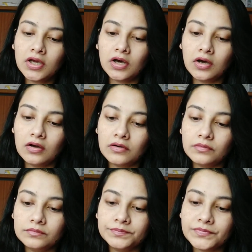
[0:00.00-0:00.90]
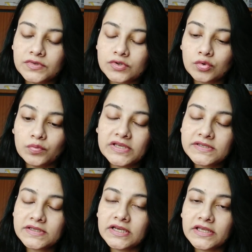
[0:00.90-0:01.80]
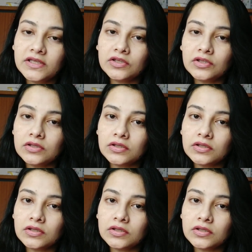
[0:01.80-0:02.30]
So basically,